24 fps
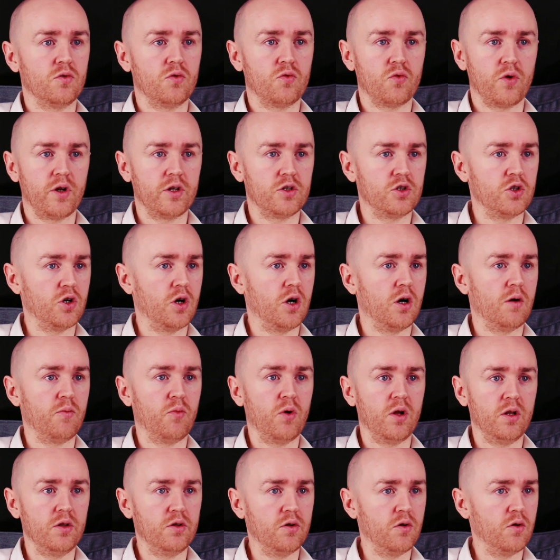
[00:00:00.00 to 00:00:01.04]
Great job.
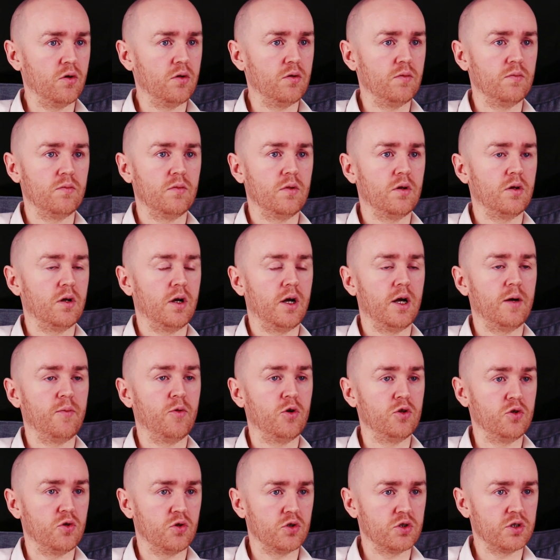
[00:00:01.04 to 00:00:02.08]
Well done. I'm
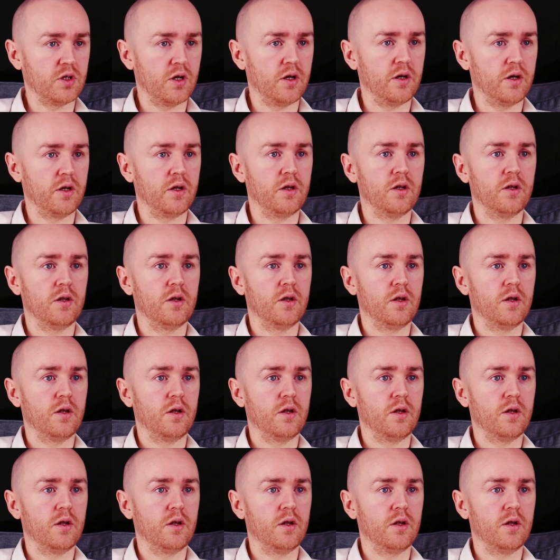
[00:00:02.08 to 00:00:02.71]
on your side.